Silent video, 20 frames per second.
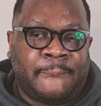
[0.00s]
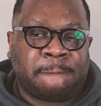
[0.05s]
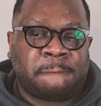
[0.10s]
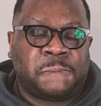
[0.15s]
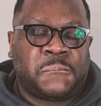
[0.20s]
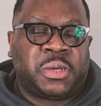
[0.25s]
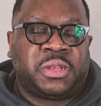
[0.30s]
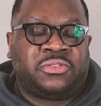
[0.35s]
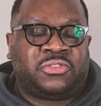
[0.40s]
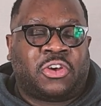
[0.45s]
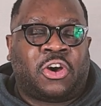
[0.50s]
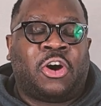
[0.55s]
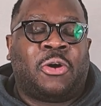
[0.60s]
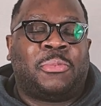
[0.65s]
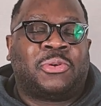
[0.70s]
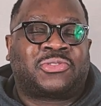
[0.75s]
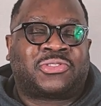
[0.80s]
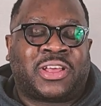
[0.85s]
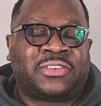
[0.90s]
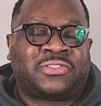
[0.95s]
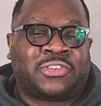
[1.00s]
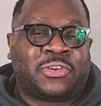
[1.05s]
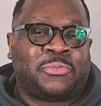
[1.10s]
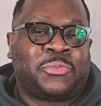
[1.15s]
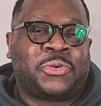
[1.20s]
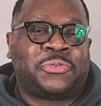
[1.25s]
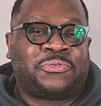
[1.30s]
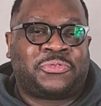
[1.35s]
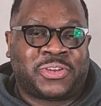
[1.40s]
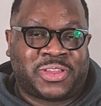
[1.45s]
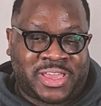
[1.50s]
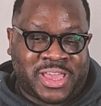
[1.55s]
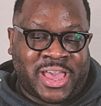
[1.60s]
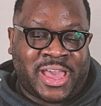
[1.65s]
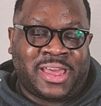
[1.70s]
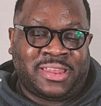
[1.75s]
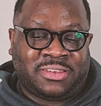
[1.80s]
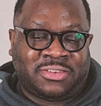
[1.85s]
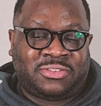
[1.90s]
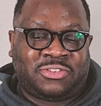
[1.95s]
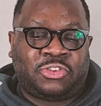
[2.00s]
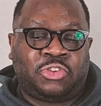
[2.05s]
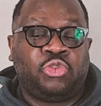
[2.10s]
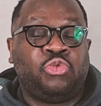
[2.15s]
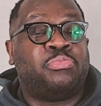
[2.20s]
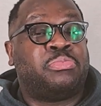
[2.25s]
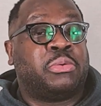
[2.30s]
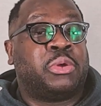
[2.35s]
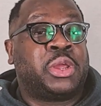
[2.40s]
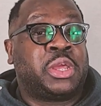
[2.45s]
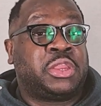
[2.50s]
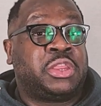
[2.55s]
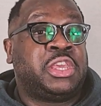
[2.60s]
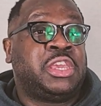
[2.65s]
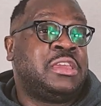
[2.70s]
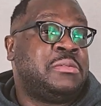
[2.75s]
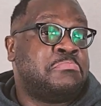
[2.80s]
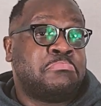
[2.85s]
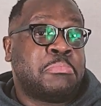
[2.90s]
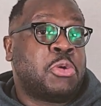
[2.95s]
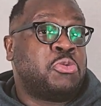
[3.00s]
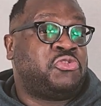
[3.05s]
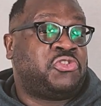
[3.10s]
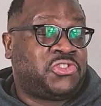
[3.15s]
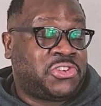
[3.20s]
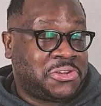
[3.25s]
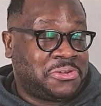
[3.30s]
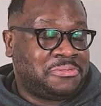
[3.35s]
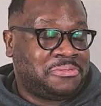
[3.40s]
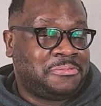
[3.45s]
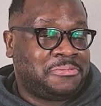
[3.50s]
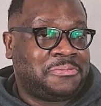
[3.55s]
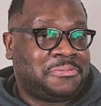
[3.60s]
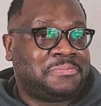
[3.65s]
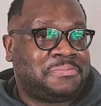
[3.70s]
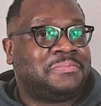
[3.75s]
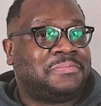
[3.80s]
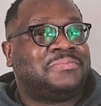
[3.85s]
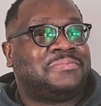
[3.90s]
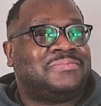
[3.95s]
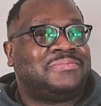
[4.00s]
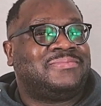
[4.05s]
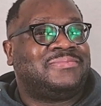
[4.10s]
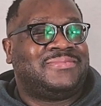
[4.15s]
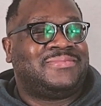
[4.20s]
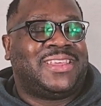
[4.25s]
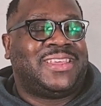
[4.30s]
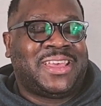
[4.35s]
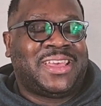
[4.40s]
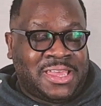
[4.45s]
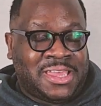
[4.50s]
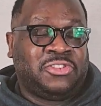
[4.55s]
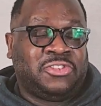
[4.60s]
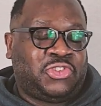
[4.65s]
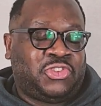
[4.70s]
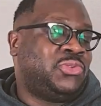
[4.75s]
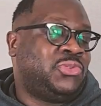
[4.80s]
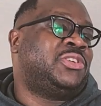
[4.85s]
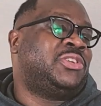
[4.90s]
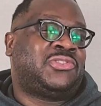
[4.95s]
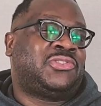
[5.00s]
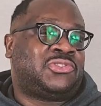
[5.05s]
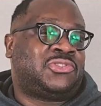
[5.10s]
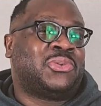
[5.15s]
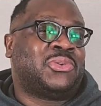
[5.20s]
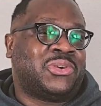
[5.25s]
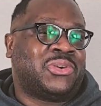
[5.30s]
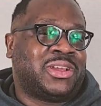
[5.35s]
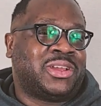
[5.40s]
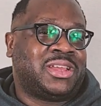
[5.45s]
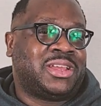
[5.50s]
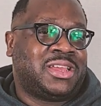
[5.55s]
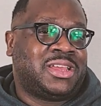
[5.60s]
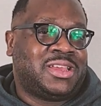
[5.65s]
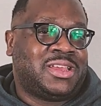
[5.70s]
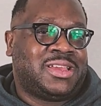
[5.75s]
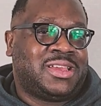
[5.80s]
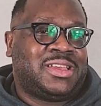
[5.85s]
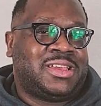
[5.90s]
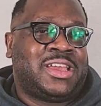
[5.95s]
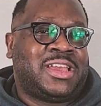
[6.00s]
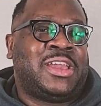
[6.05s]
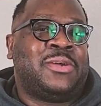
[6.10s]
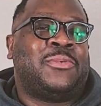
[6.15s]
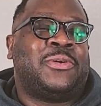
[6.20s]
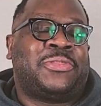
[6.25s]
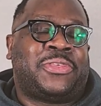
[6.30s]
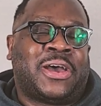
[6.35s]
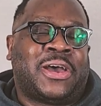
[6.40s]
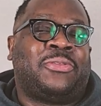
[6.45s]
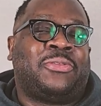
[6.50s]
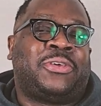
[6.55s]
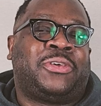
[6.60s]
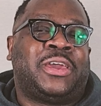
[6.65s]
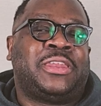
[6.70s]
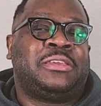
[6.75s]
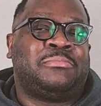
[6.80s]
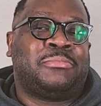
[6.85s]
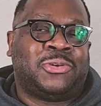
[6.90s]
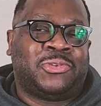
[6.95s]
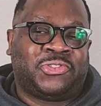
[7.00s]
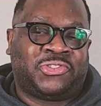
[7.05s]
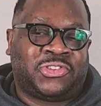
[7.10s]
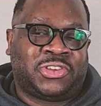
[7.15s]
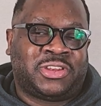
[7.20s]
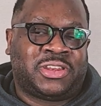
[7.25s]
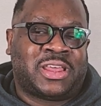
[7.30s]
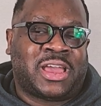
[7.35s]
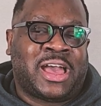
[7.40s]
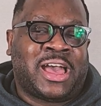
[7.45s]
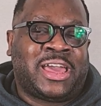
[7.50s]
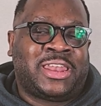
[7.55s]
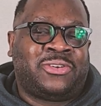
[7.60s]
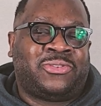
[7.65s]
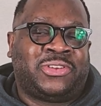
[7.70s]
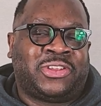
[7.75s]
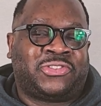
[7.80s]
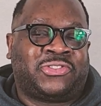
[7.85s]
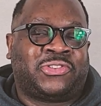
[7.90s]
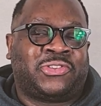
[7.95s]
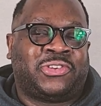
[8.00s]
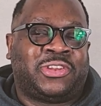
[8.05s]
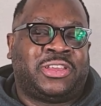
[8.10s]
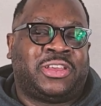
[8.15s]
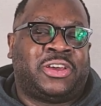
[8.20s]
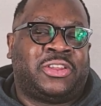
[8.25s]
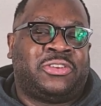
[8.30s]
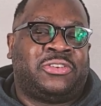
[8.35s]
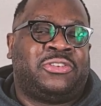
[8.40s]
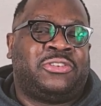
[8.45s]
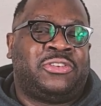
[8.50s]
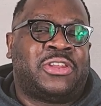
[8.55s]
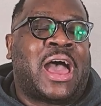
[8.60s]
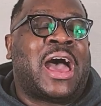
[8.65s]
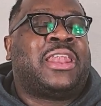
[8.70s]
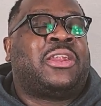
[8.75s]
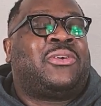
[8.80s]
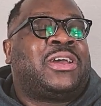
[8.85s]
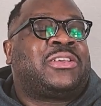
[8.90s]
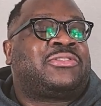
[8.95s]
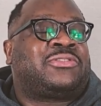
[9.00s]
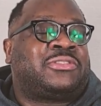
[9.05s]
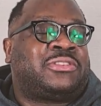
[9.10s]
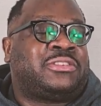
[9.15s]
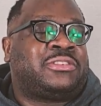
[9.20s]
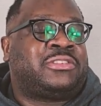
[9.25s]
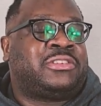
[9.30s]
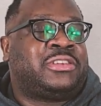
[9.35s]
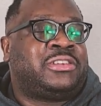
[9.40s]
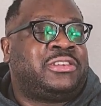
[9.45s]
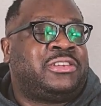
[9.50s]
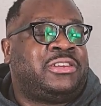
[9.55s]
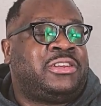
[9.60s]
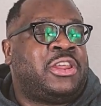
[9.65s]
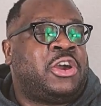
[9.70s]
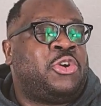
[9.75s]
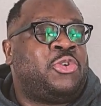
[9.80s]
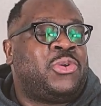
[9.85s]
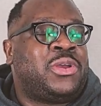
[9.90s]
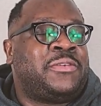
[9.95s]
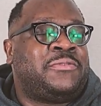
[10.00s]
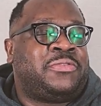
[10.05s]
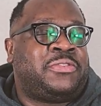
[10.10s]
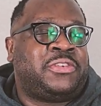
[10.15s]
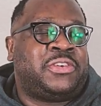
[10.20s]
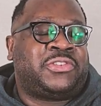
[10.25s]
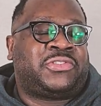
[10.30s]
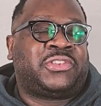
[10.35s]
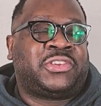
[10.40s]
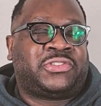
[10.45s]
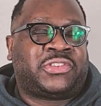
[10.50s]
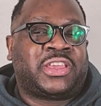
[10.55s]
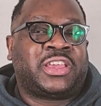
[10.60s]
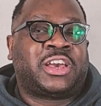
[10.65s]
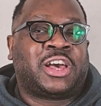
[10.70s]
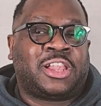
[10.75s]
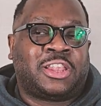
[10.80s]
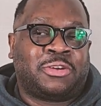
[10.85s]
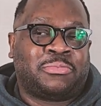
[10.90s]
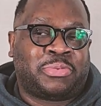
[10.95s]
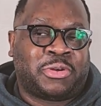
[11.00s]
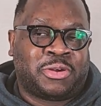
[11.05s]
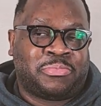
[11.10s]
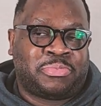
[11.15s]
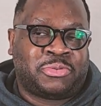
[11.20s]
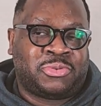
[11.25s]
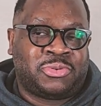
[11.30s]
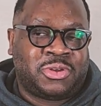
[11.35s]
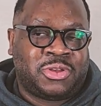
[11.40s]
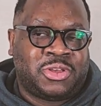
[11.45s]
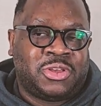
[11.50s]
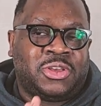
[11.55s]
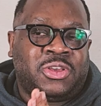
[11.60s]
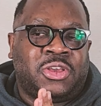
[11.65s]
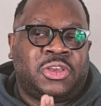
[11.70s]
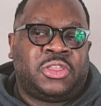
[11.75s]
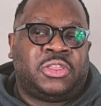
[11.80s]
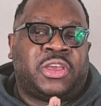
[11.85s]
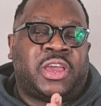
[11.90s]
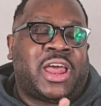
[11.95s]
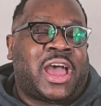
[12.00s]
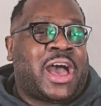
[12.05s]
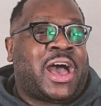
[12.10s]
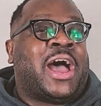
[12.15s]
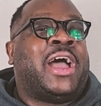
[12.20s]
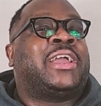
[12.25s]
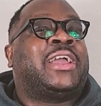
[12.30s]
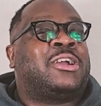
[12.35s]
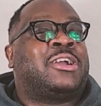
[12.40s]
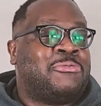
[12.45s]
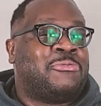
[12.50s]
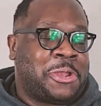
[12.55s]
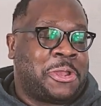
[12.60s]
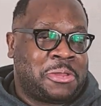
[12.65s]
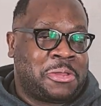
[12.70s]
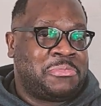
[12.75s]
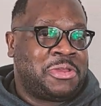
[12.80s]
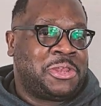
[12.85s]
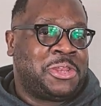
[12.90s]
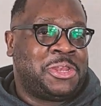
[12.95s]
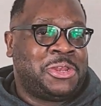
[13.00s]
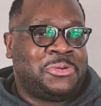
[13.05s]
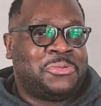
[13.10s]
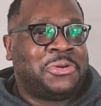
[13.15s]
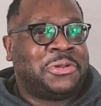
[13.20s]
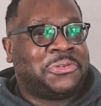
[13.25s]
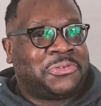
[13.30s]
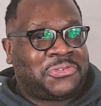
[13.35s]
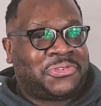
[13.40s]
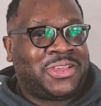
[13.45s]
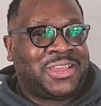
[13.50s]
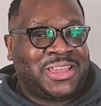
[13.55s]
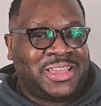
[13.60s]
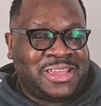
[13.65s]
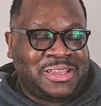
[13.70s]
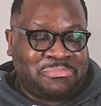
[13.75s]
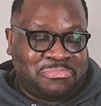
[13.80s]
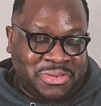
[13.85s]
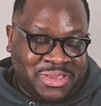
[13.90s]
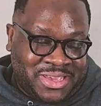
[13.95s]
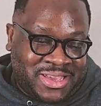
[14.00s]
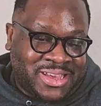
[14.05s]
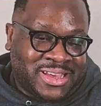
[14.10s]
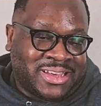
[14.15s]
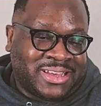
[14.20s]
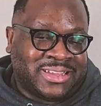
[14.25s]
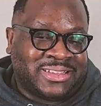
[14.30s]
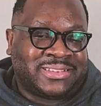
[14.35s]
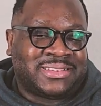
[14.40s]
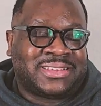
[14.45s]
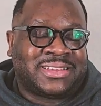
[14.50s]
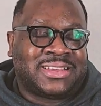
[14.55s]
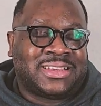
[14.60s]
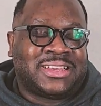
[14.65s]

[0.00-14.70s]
but it's almost like someone forgot to bring the emotion into this story. And without that emotion, I don't necessarily un- I don't know if this is a color purple that I could recommend anyone seeing because